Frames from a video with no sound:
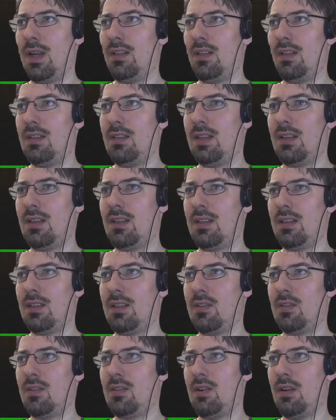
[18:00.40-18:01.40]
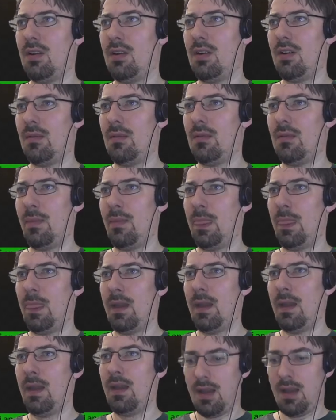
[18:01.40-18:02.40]
on. And we want to
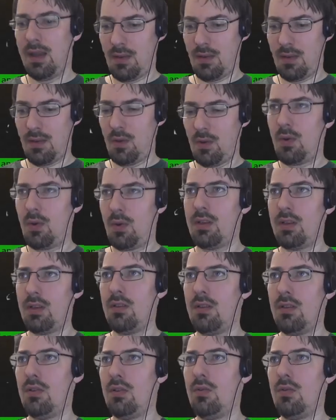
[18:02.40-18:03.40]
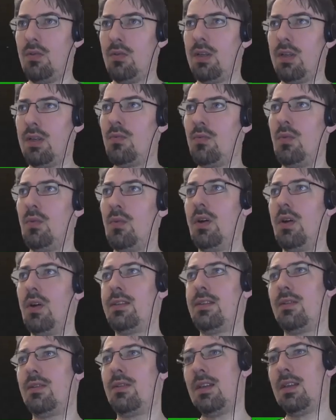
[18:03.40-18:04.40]
do it reverse so that the highest
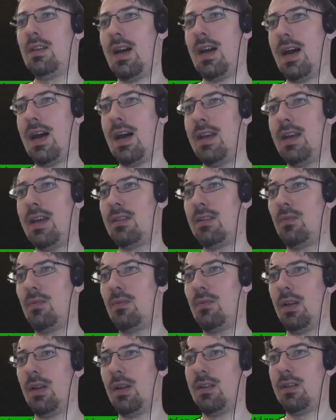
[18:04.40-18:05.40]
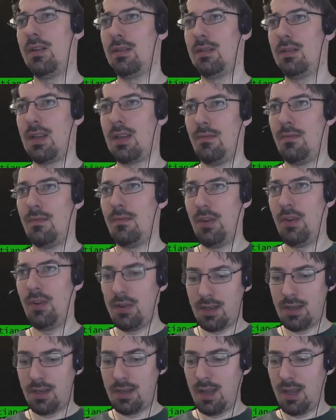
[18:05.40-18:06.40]
values come first, and then
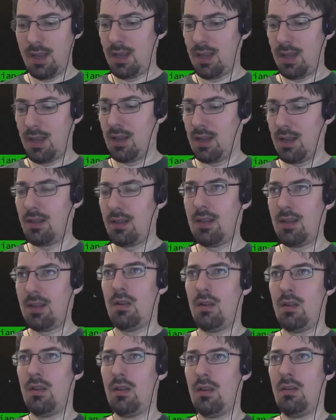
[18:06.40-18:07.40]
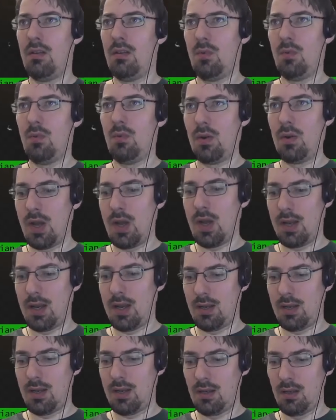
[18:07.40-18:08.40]
we run it through the
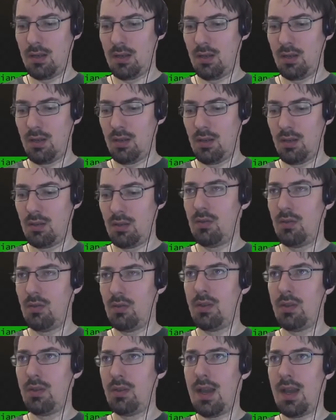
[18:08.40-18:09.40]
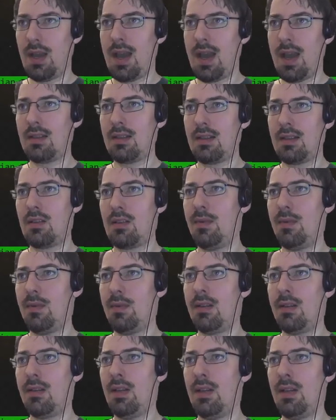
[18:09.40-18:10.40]
head command and we
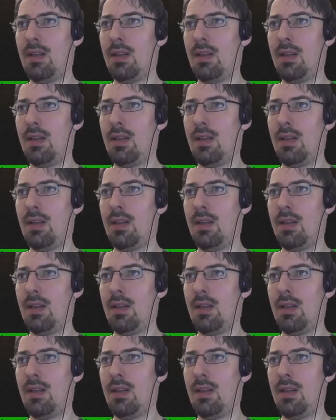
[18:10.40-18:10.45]
get